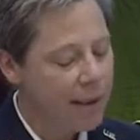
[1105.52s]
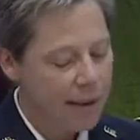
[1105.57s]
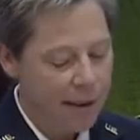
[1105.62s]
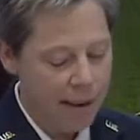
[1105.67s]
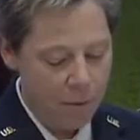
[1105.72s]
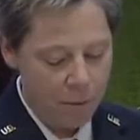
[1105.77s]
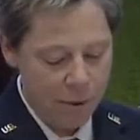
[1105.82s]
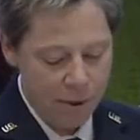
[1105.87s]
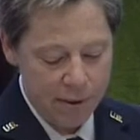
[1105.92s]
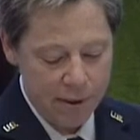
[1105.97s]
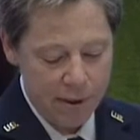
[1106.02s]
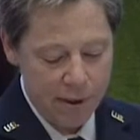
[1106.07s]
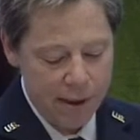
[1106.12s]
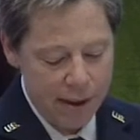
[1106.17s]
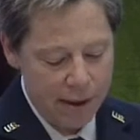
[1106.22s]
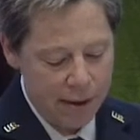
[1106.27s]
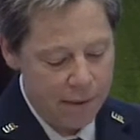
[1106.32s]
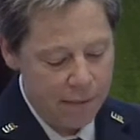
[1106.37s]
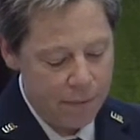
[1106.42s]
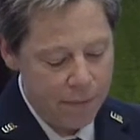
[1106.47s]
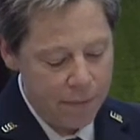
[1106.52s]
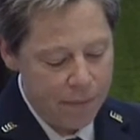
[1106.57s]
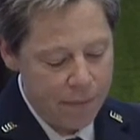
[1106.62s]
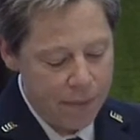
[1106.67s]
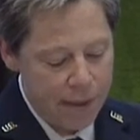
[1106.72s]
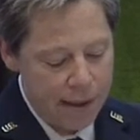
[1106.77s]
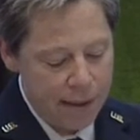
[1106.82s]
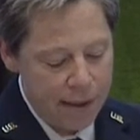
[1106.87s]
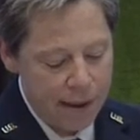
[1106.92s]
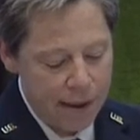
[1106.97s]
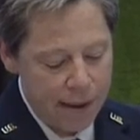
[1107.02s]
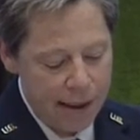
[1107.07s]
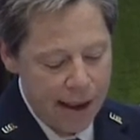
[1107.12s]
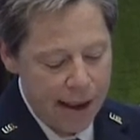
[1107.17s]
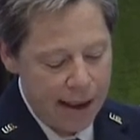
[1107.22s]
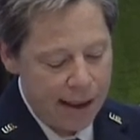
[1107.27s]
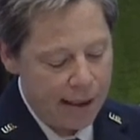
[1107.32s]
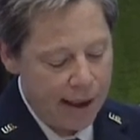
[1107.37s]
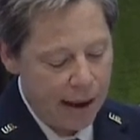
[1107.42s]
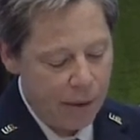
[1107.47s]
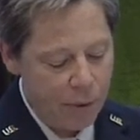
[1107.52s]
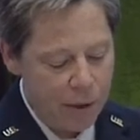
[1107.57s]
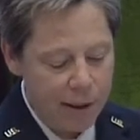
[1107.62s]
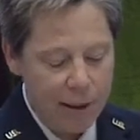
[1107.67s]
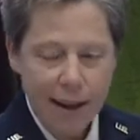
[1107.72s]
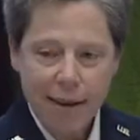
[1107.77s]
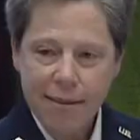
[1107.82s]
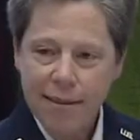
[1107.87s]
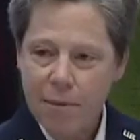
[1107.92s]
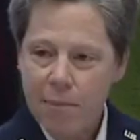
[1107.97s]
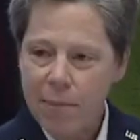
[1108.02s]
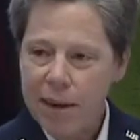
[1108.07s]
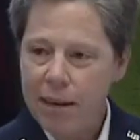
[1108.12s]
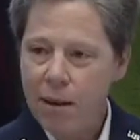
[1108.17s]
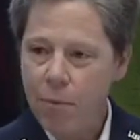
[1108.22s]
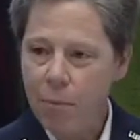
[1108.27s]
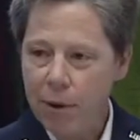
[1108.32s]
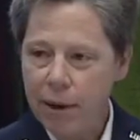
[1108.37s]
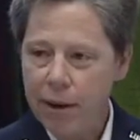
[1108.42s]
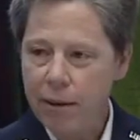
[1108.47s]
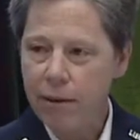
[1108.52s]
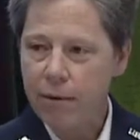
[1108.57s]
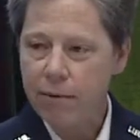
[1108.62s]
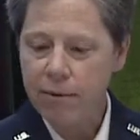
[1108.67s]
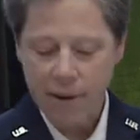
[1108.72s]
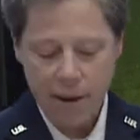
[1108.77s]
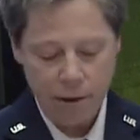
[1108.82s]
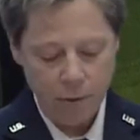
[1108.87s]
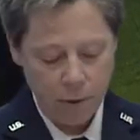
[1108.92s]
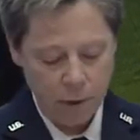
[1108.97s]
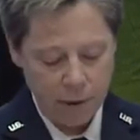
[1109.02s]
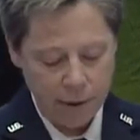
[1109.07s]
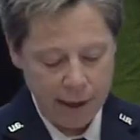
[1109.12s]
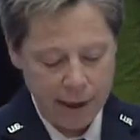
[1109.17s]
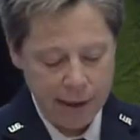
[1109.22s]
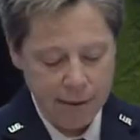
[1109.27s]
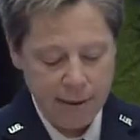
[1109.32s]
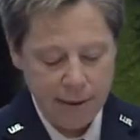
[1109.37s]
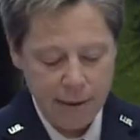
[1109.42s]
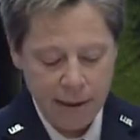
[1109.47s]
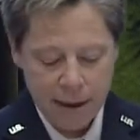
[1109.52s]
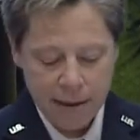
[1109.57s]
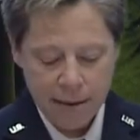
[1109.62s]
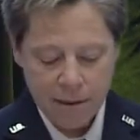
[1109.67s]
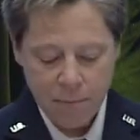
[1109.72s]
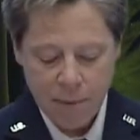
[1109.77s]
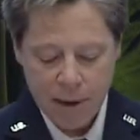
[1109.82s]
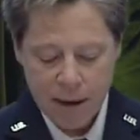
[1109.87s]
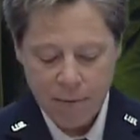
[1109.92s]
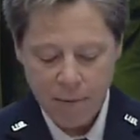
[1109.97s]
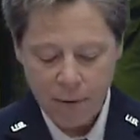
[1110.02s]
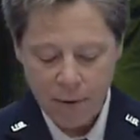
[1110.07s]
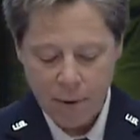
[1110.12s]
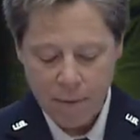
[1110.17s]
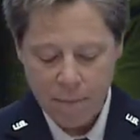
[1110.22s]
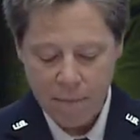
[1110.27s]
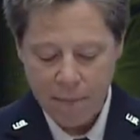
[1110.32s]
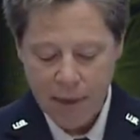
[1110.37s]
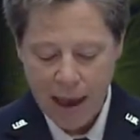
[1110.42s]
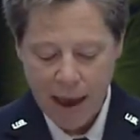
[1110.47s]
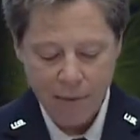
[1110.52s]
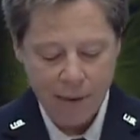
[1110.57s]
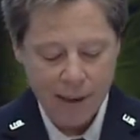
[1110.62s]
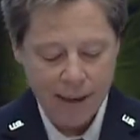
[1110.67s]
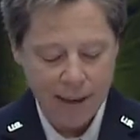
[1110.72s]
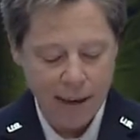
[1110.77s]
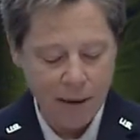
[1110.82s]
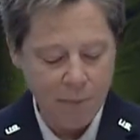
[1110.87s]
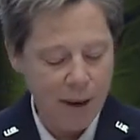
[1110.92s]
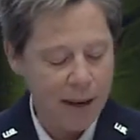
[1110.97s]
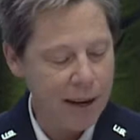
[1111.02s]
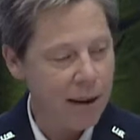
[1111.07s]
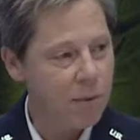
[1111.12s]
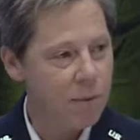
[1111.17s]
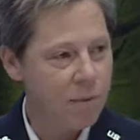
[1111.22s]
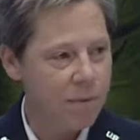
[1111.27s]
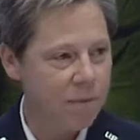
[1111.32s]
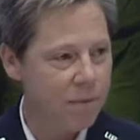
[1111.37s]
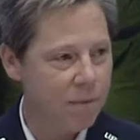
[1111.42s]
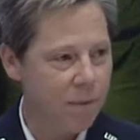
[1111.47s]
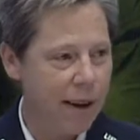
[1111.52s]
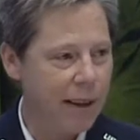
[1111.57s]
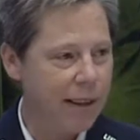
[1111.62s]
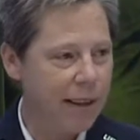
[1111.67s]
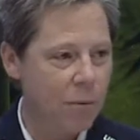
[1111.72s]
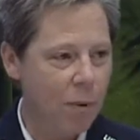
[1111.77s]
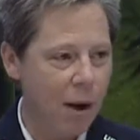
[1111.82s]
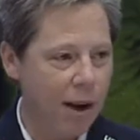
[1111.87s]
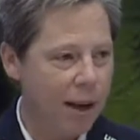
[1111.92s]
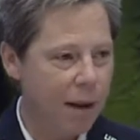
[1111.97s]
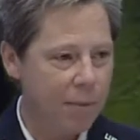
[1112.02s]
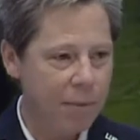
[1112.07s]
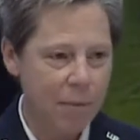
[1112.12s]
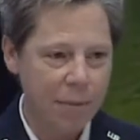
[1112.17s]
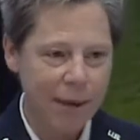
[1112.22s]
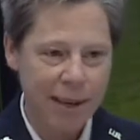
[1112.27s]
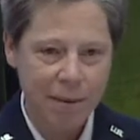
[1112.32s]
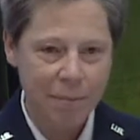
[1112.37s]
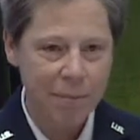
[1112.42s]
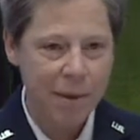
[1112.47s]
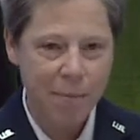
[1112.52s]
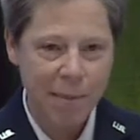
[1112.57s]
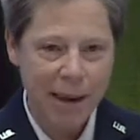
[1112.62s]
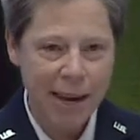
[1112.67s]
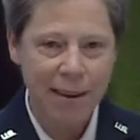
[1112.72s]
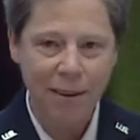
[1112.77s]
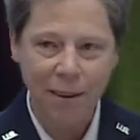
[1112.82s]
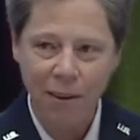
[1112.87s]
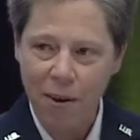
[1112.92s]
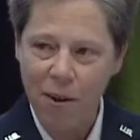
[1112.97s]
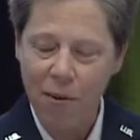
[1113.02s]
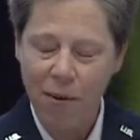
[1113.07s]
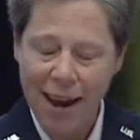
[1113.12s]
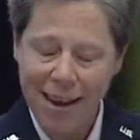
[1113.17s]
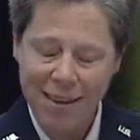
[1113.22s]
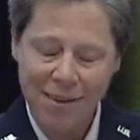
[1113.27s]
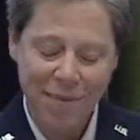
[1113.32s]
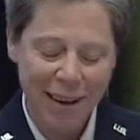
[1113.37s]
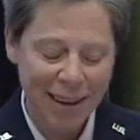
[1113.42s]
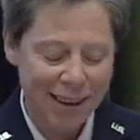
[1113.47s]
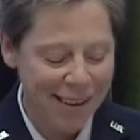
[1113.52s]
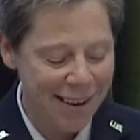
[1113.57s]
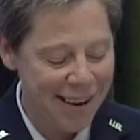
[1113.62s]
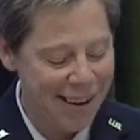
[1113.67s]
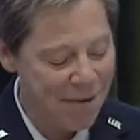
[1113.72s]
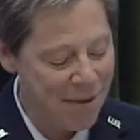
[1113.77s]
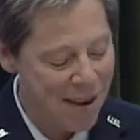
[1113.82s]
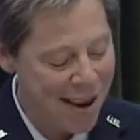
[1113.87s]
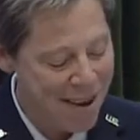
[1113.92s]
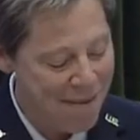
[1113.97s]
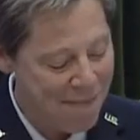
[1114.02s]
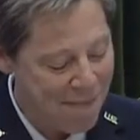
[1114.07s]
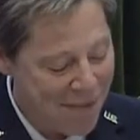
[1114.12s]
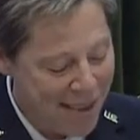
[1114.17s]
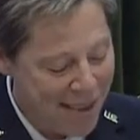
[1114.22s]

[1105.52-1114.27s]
It was good. And I realize that being a brigadier general insulates me from having anybody, frankly, walk up to me and be mean or harass me in any way.